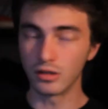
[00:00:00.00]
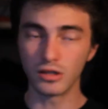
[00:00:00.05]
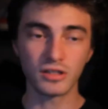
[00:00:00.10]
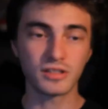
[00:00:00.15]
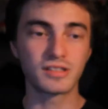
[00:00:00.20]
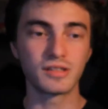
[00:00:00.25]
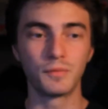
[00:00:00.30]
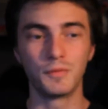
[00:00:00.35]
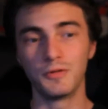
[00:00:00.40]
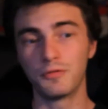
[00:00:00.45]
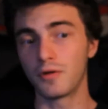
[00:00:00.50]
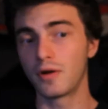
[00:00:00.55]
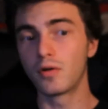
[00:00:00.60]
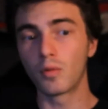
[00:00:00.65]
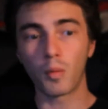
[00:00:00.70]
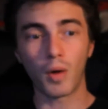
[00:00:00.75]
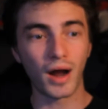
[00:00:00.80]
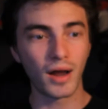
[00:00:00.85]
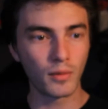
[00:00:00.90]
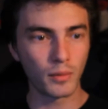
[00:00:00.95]
looked, we found
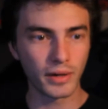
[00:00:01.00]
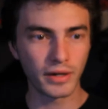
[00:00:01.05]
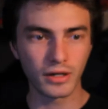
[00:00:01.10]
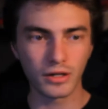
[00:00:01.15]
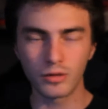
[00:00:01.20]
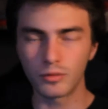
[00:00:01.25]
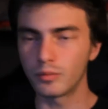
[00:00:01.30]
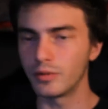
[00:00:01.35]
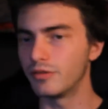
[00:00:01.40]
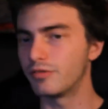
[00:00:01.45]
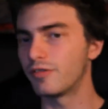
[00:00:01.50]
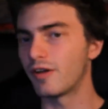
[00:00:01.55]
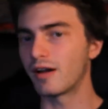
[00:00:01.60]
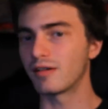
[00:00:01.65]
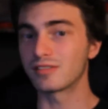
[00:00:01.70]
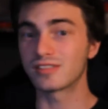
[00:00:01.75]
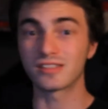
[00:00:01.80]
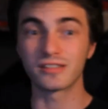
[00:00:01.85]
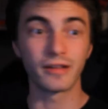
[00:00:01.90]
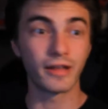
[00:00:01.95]
a Y-Wing, we
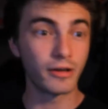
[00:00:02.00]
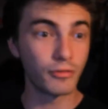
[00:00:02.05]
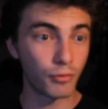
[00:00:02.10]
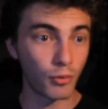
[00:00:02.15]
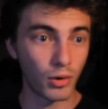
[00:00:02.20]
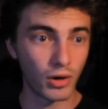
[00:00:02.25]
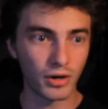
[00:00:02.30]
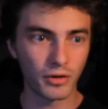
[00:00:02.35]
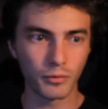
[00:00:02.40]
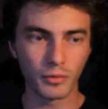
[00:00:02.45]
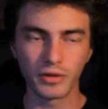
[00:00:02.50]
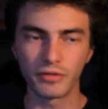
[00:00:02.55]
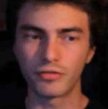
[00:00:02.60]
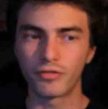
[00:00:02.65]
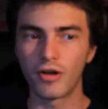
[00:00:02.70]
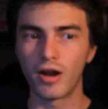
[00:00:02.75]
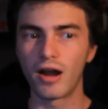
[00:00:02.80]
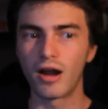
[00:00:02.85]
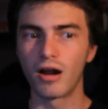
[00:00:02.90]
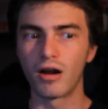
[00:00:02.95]
found Slave One, we
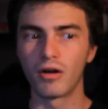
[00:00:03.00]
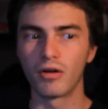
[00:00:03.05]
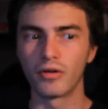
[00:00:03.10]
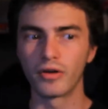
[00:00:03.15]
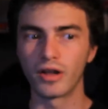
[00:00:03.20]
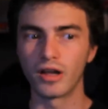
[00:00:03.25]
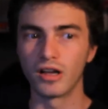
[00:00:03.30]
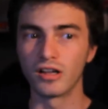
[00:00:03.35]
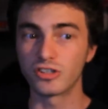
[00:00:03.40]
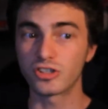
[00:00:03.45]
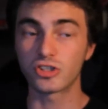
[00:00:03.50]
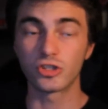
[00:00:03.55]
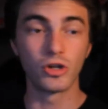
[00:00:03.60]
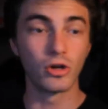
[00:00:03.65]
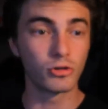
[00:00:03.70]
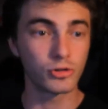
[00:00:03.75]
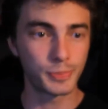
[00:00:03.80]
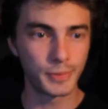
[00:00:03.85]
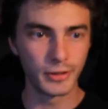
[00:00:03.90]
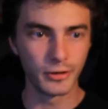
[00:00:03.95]
found a
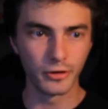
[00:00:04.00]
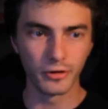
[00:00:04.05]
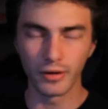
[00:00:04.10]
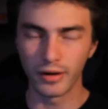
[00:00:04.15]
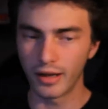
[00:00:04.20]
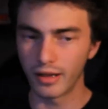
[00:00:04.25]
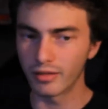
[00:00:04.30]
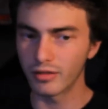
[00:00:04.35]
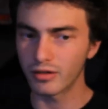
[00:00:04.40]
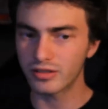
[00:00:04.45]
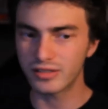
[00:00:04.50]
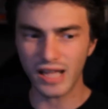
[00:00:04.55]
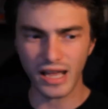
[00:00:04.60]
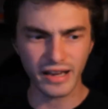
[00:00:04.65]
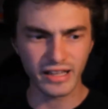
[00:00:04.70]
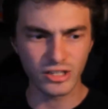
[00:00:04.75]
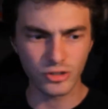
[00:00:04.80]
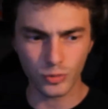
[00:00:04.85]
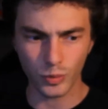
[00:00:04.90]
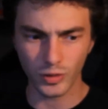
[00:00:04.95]
Snowspeeder, and I looked
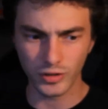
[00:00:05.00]
at each